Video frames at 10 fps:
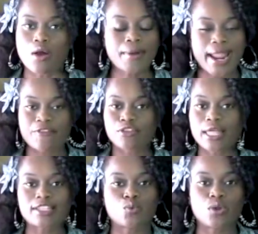Okay, if you
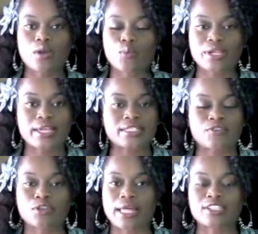like to wear
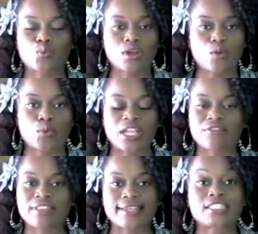wigs, if you like to wear a
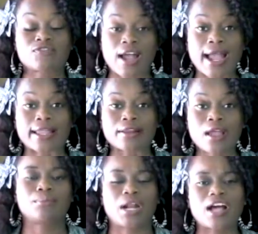weave, that's fine.
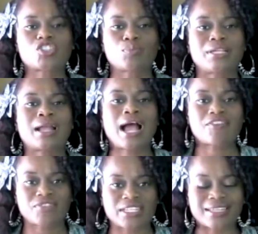But also be
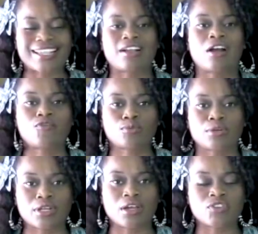confident and
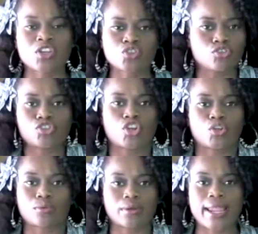comfortable enough to show
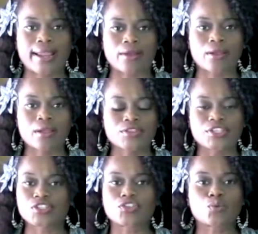your real hair.
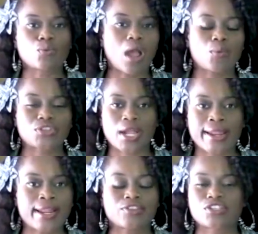There's nothing wrong with our hair.